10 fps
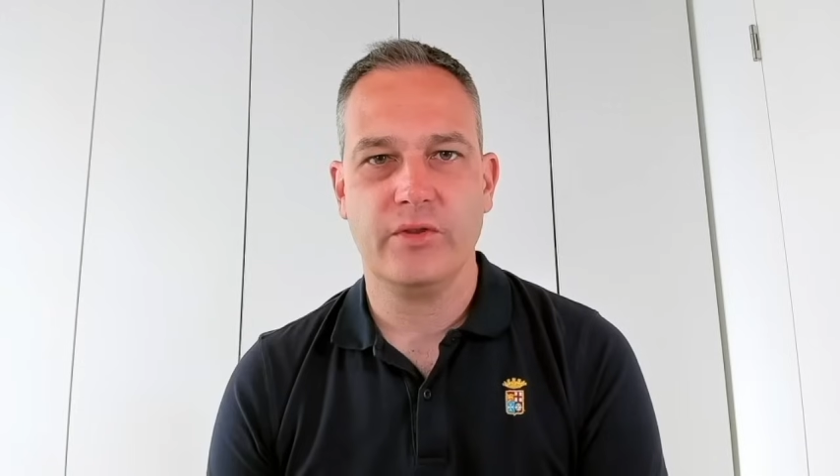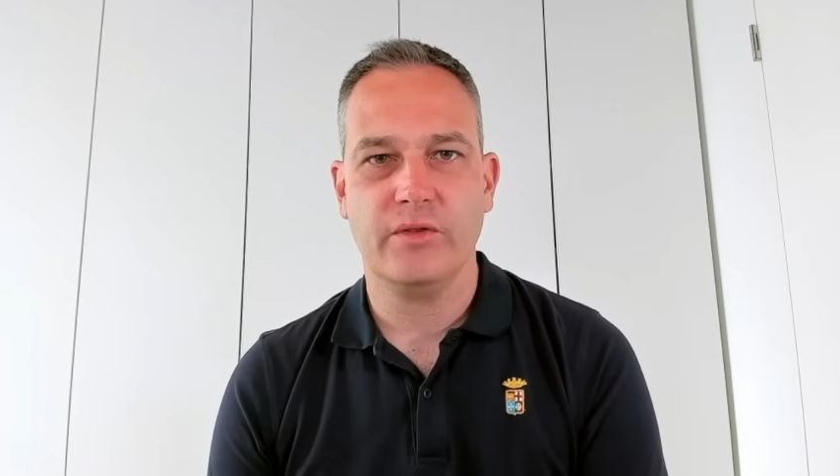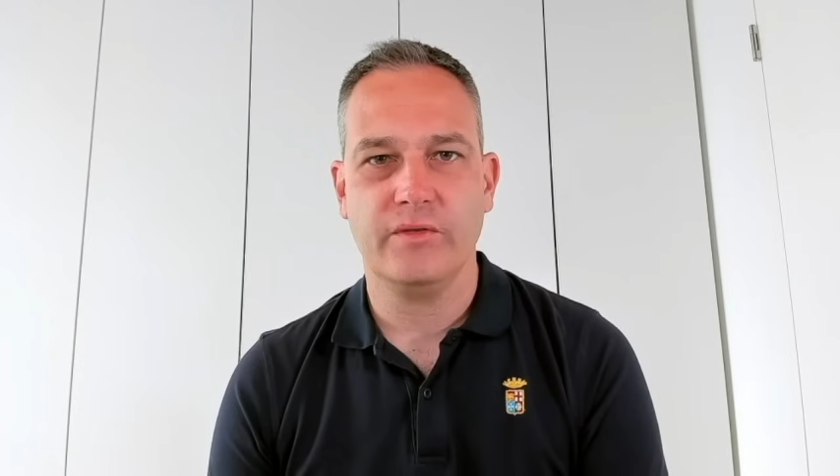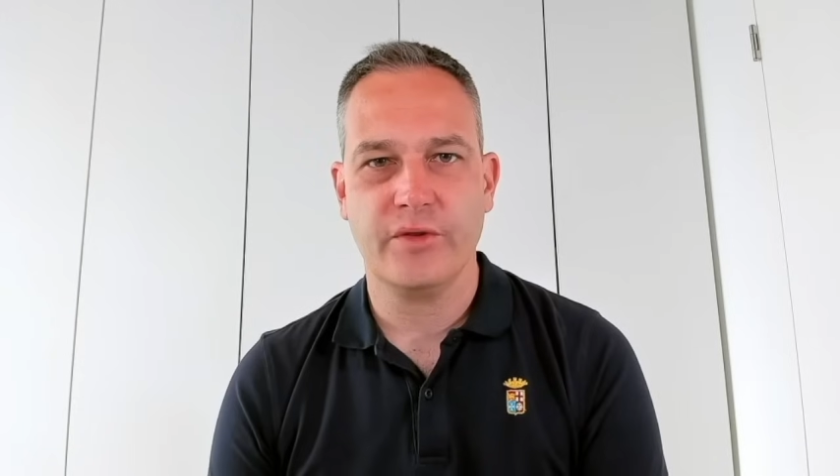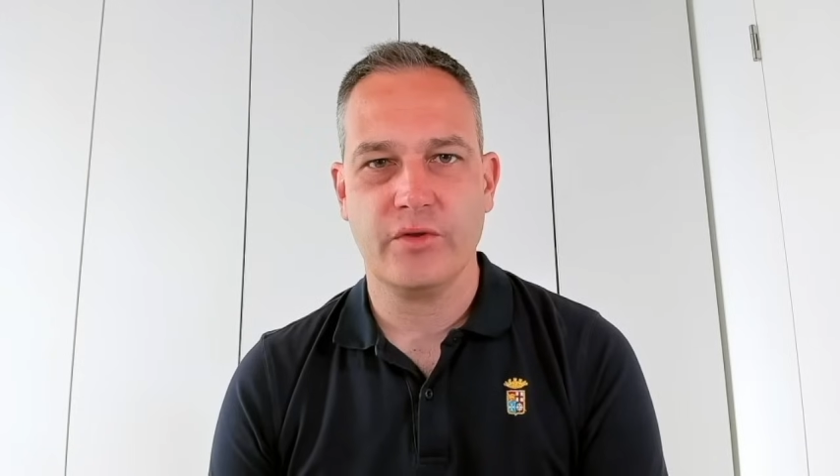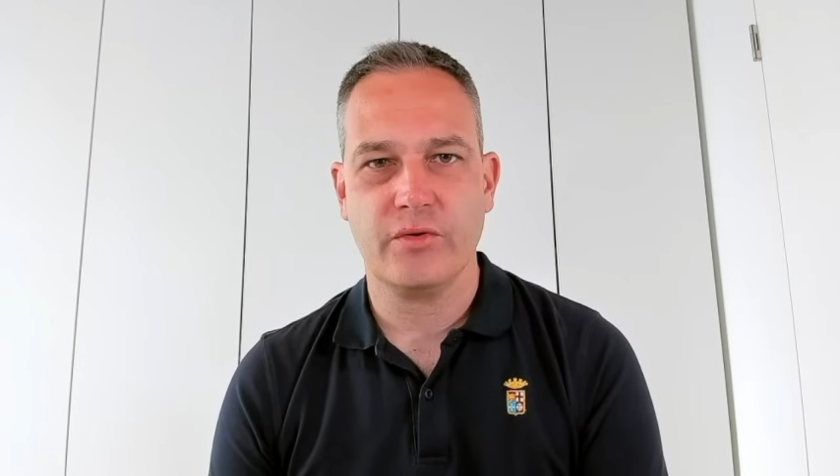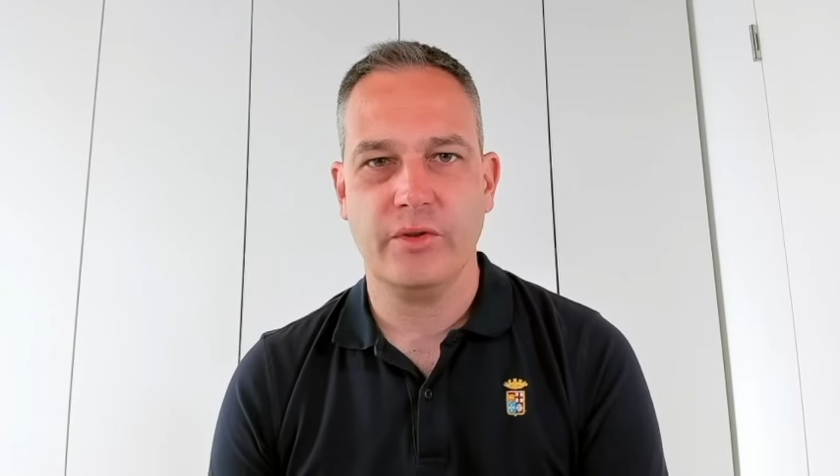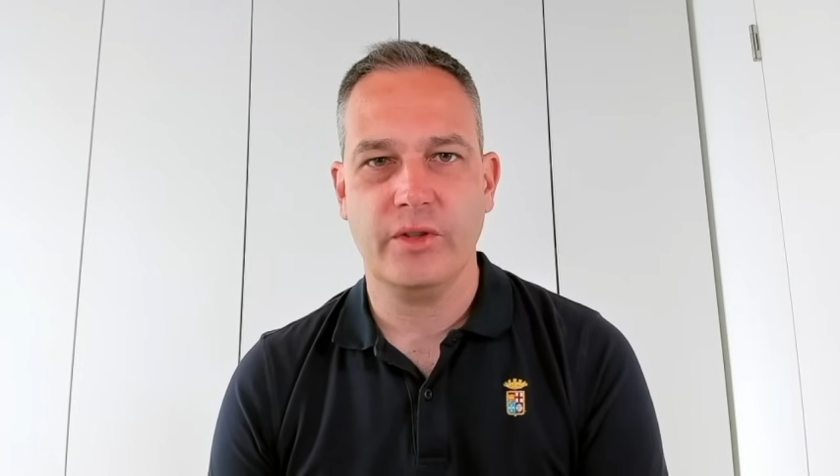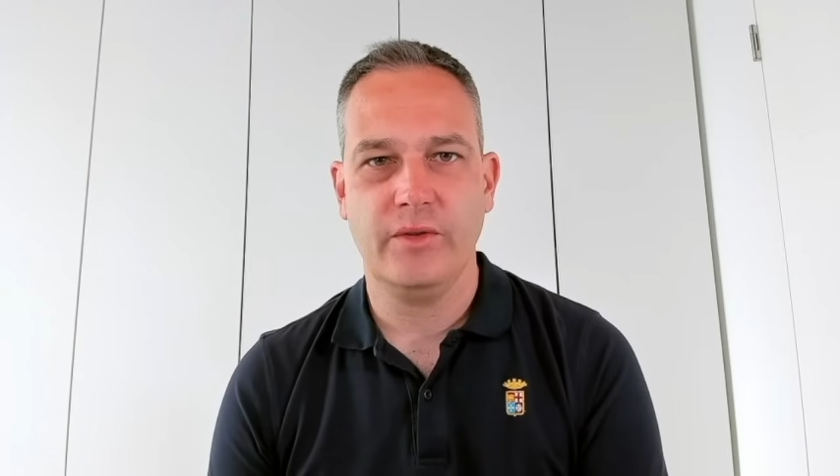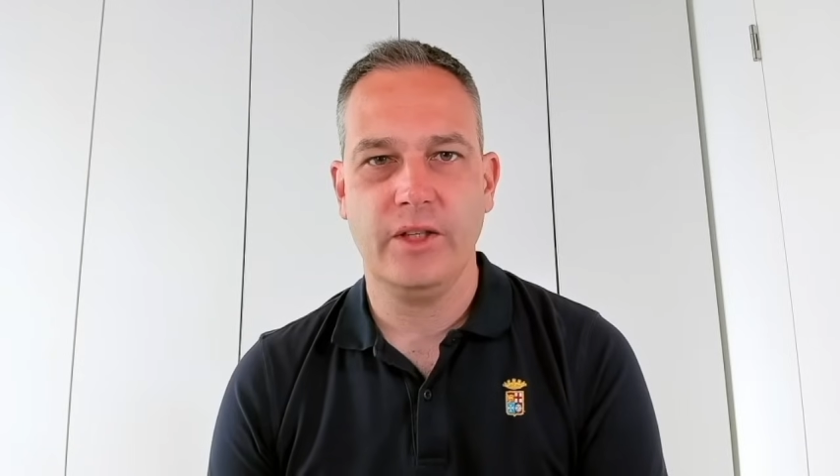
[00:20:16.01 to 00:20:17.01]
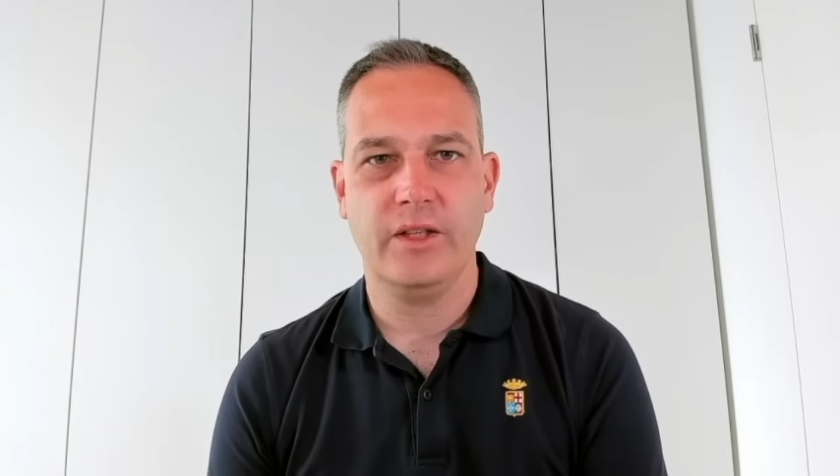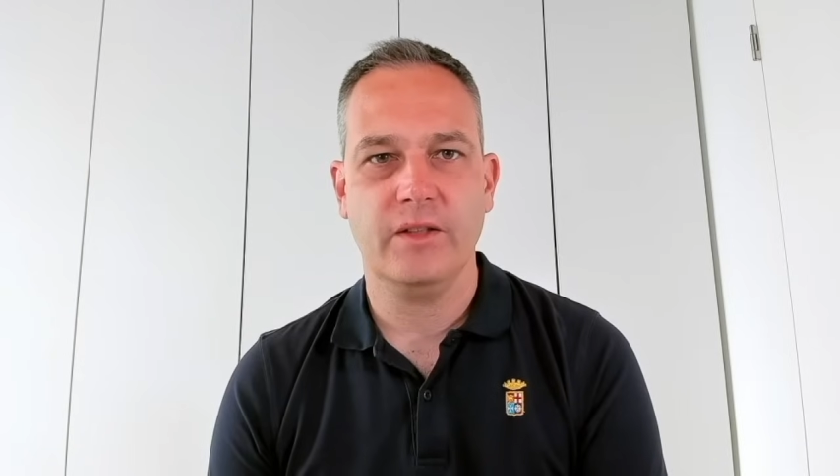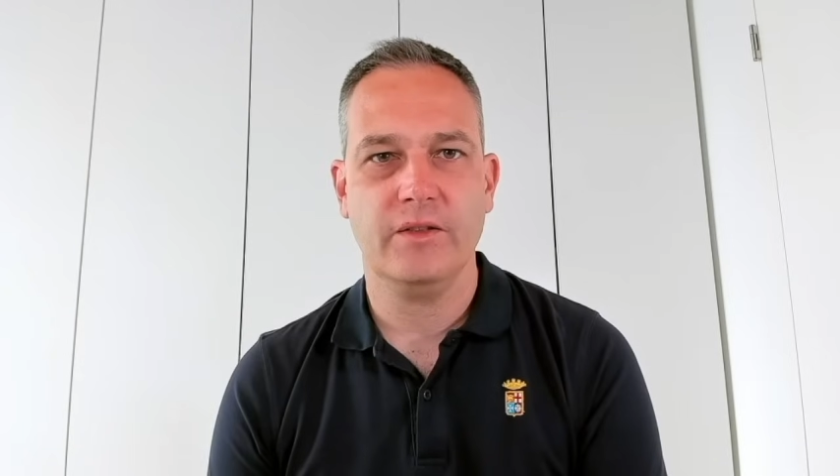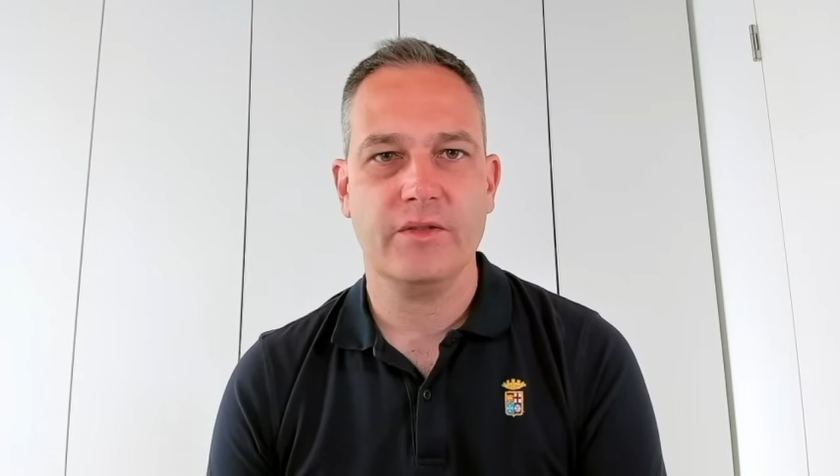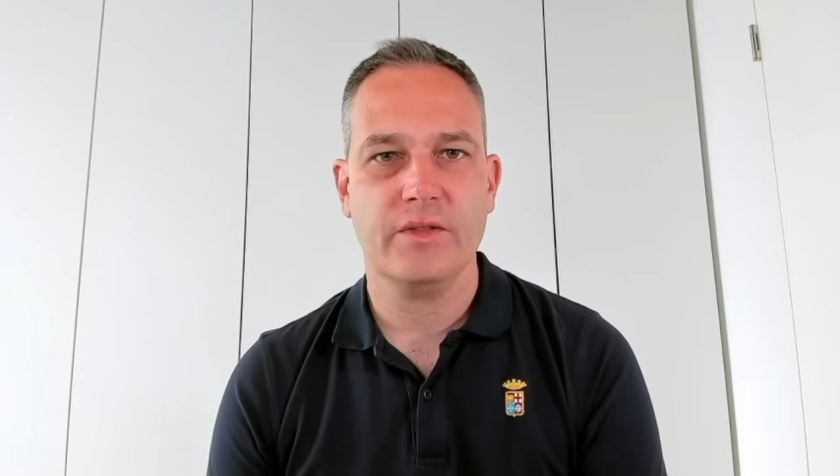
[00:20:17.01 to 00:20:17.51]
of destroyed
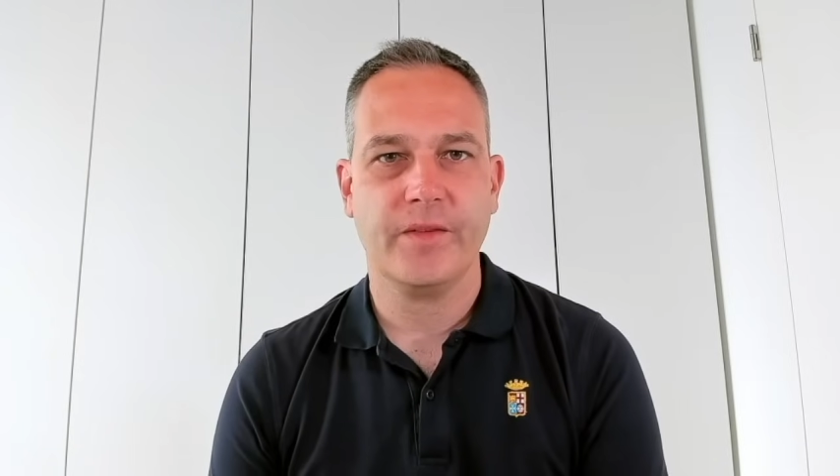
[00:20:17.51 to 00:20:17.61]
vehicles